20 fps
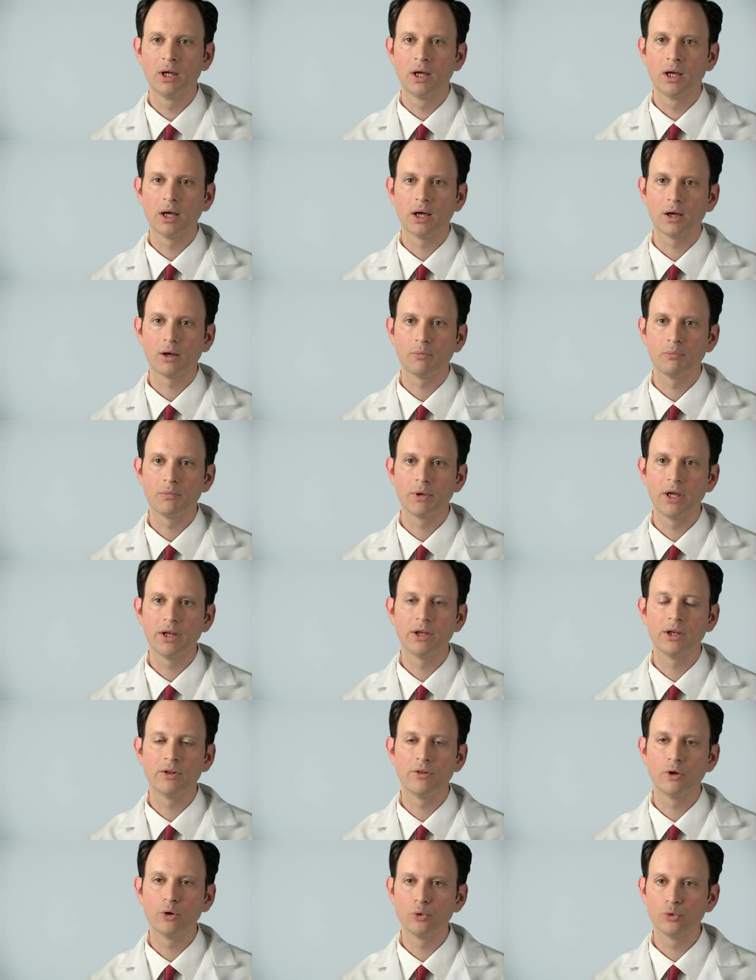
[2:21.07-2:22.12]
Um, and
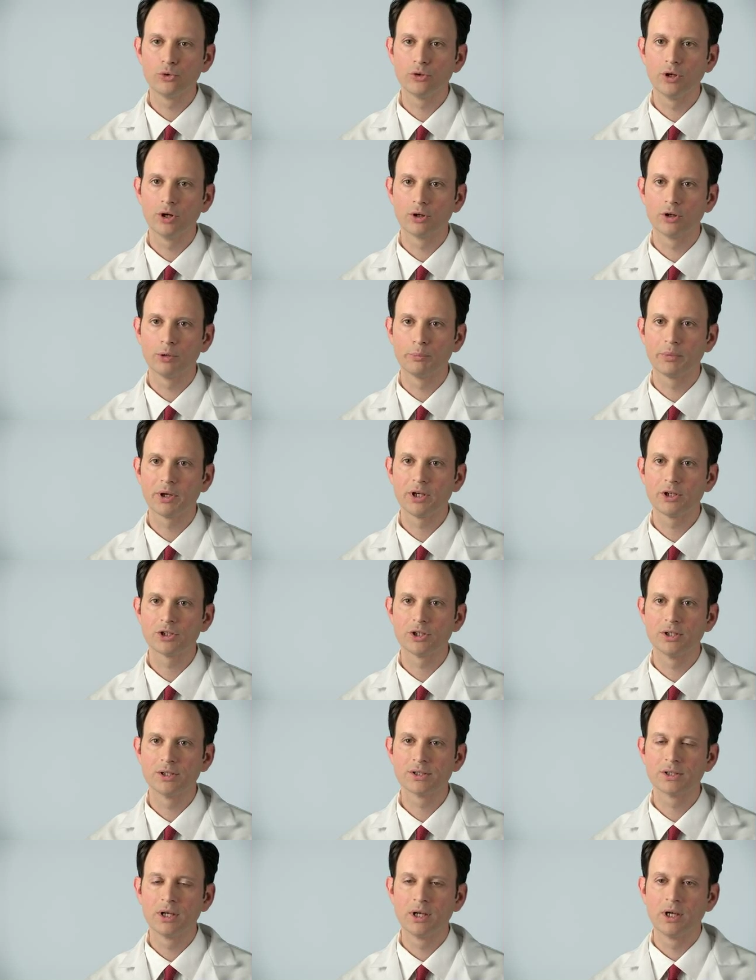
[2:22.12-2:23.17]
in those younger
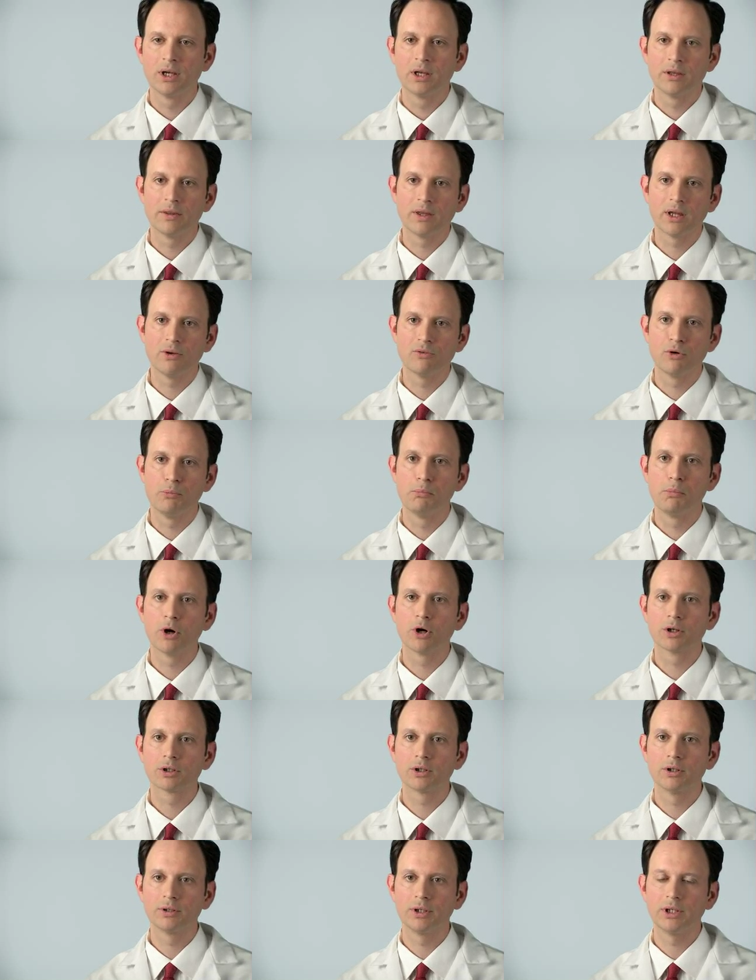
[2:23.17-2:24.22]
patients, they have a
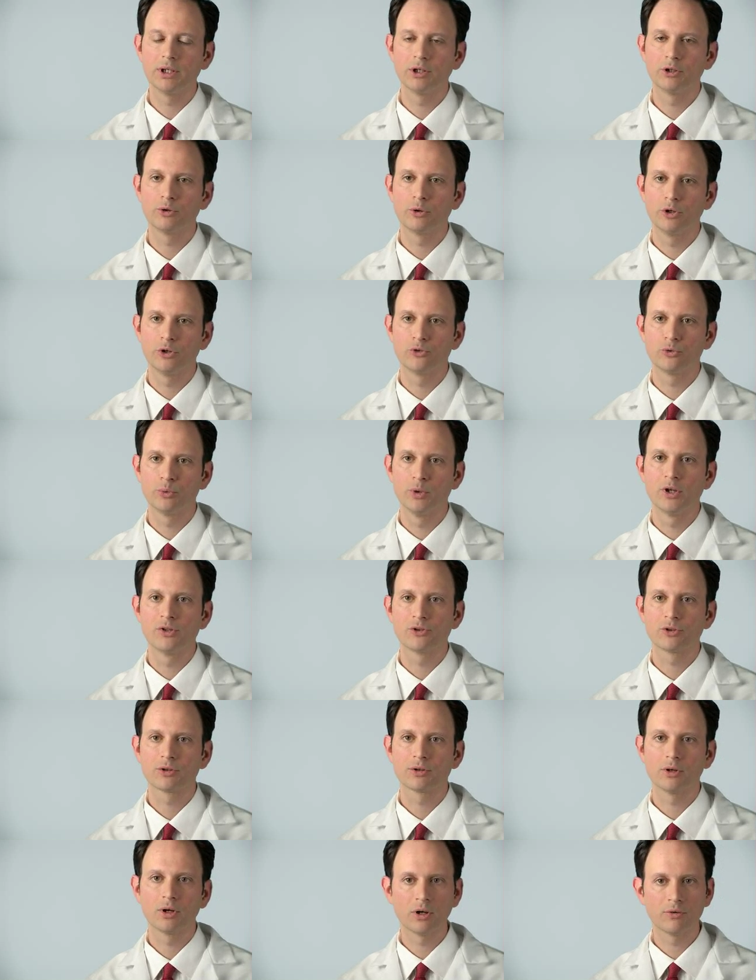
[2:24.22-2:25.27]
markedly increased
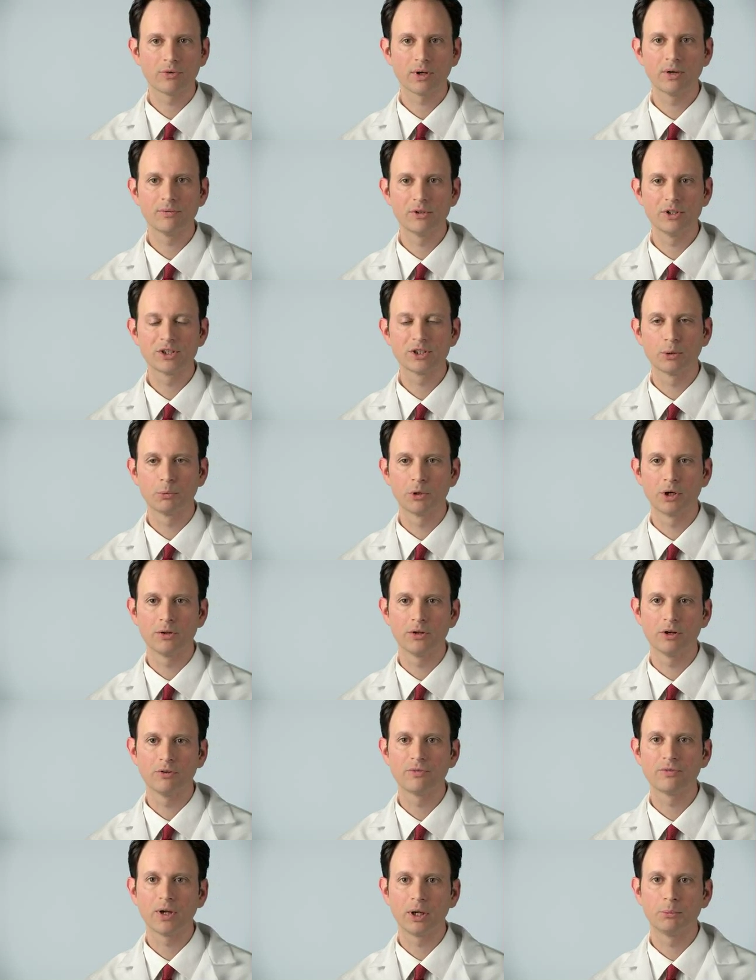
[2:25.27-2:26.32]
risk of having someone in their
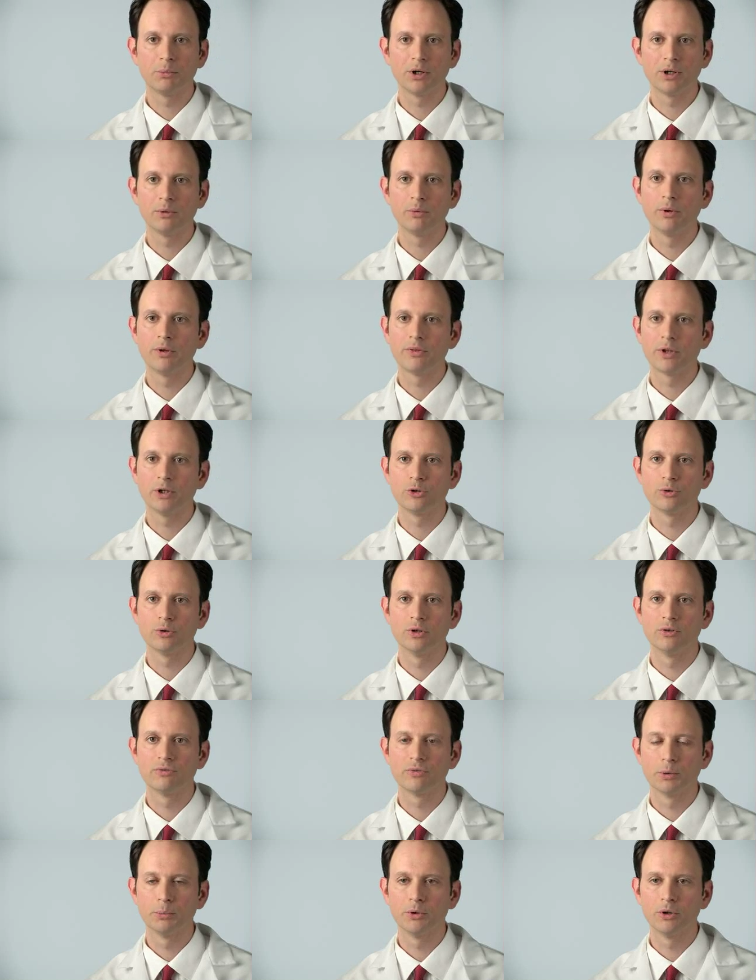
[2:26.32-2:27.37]
family with atrial
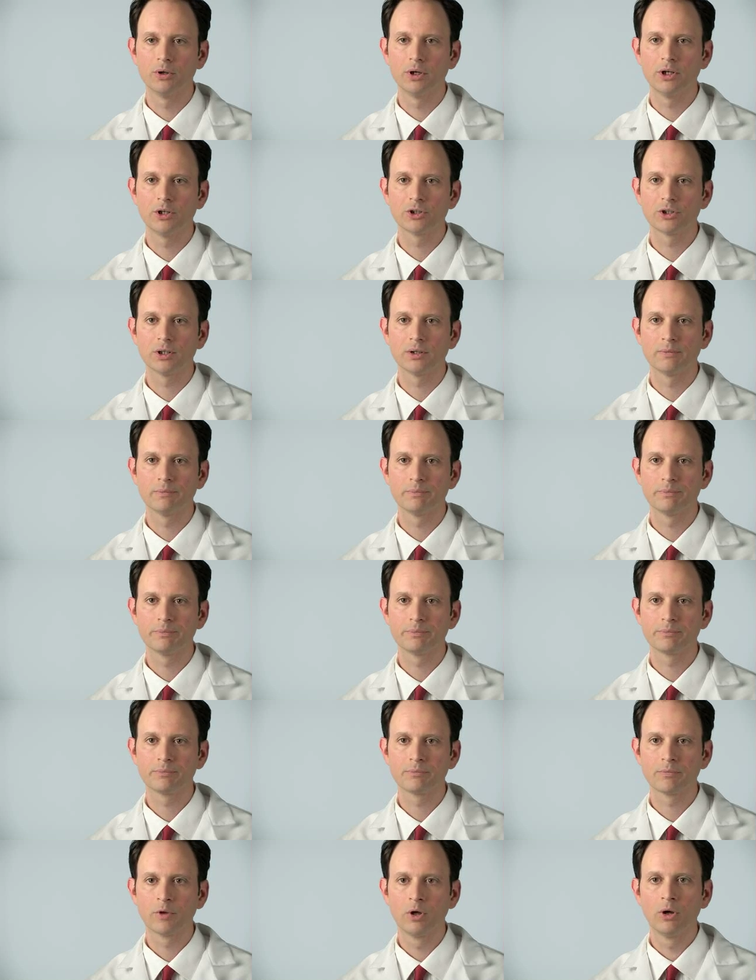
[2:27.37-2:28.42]
fibrillation.
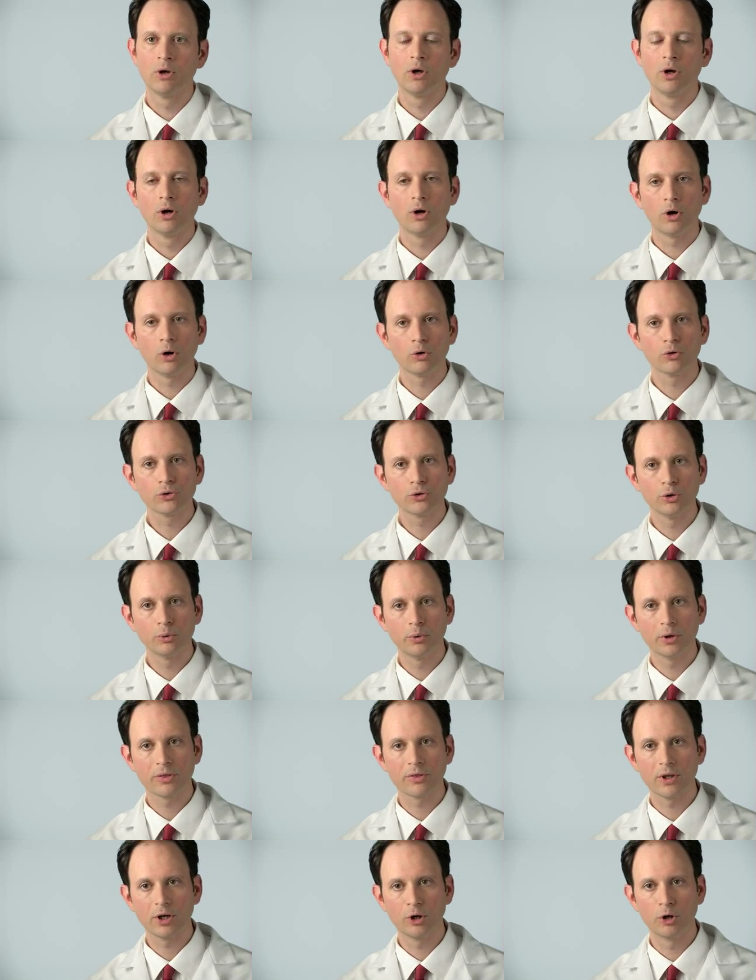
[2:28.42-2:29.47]
Also,
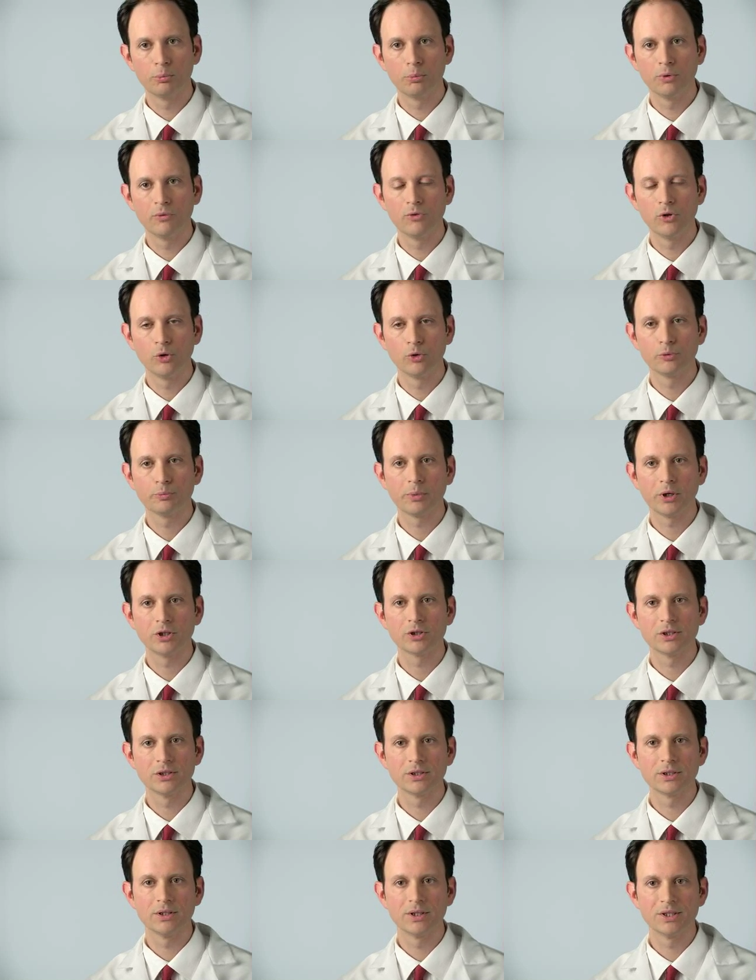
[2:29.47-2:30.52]
with the help of those
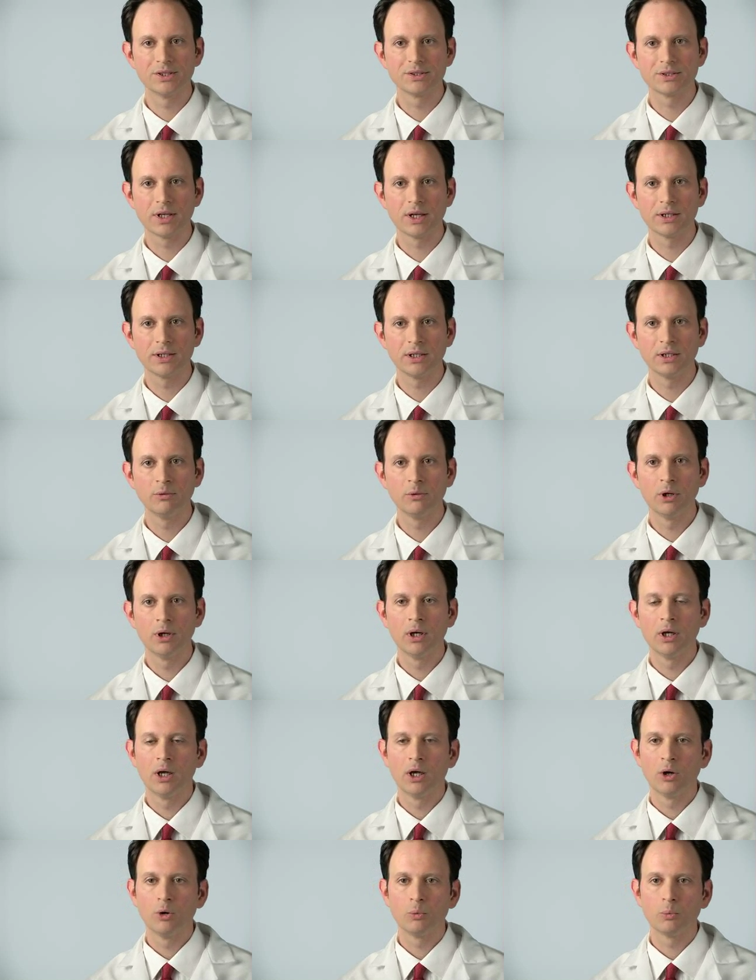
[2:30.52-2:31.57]
patients in the study,
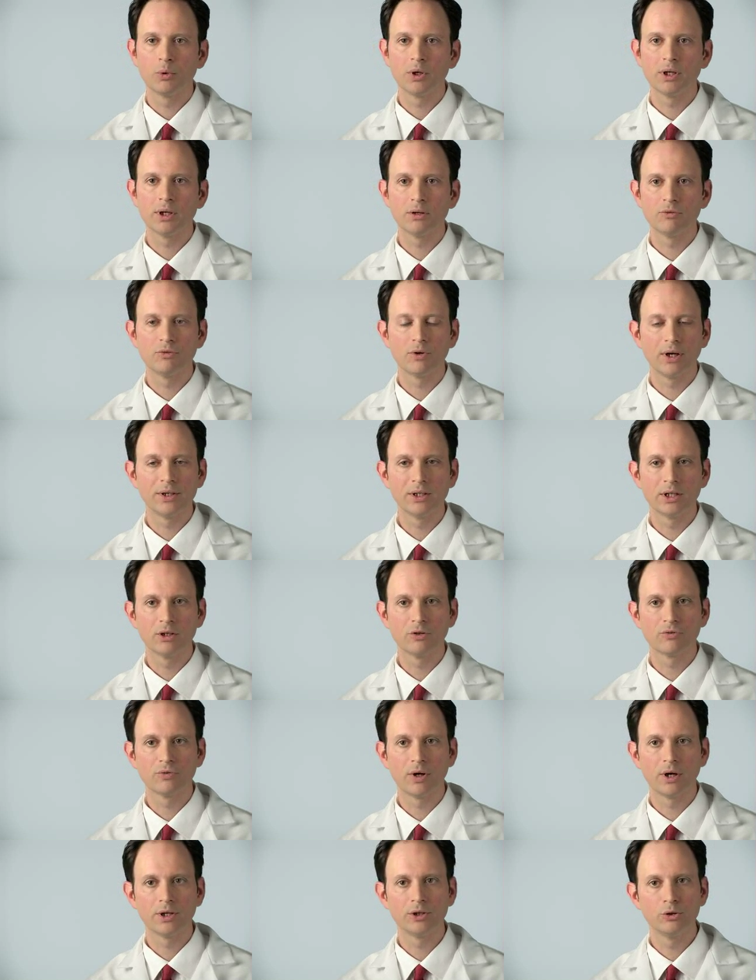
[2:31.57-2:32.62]
we have
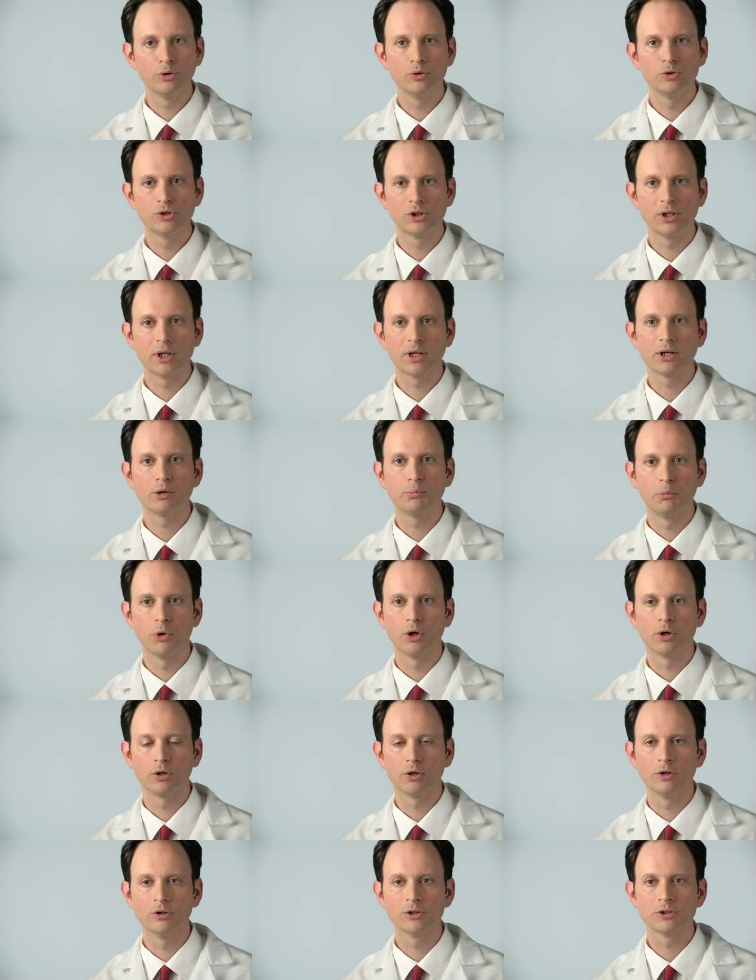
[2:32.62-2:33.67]
identified new genetic
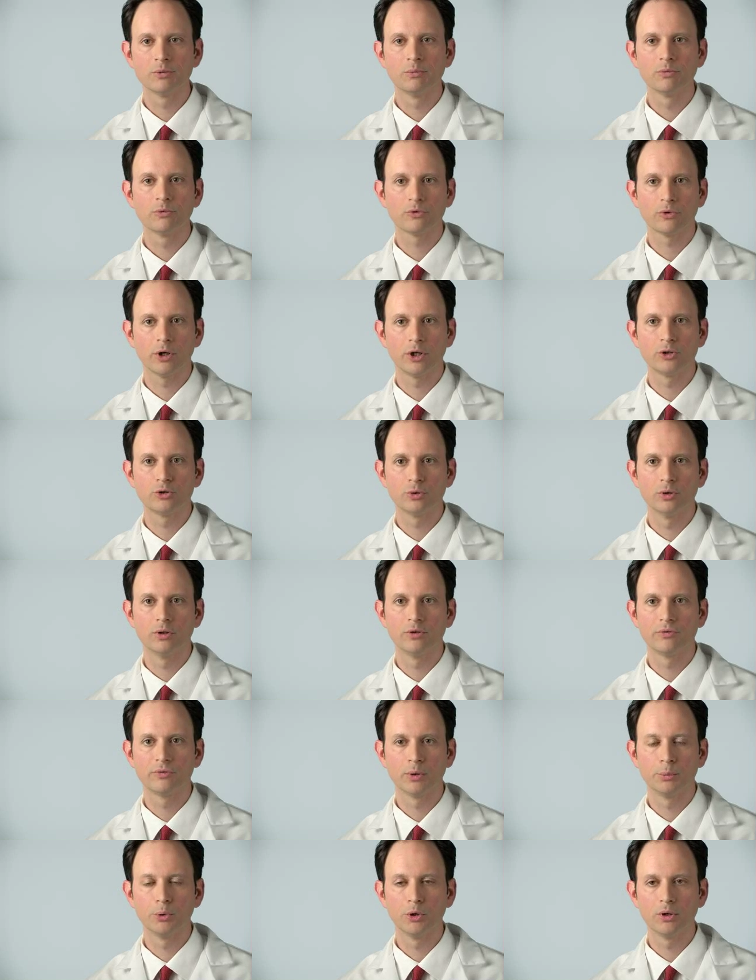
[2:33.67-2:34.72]
markers for atrial
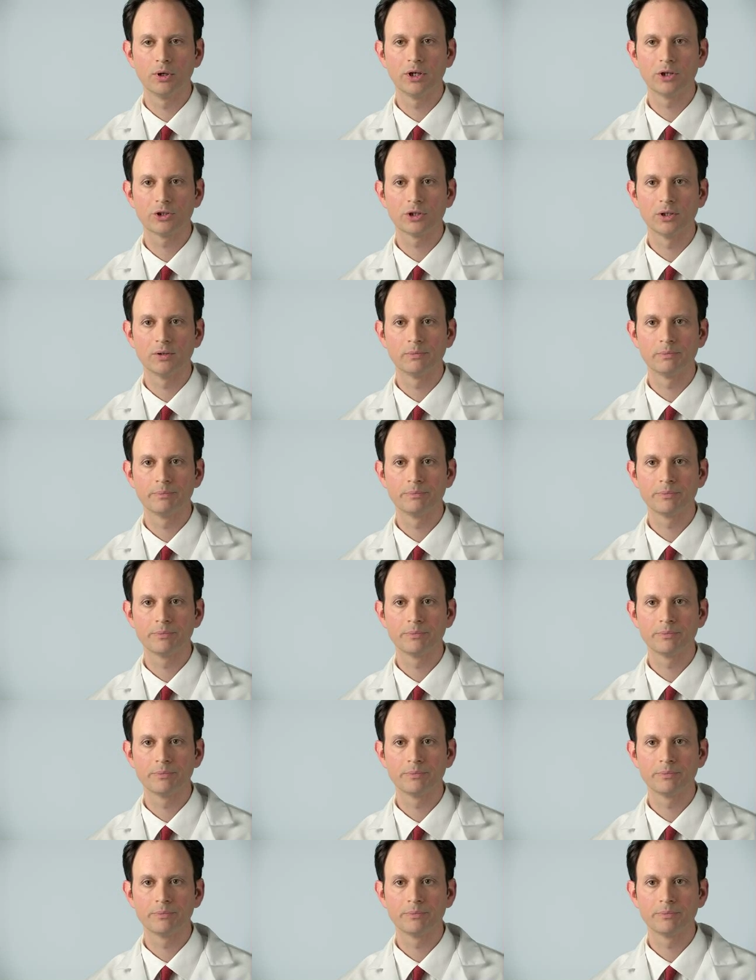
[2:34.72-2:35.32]
fibrillation.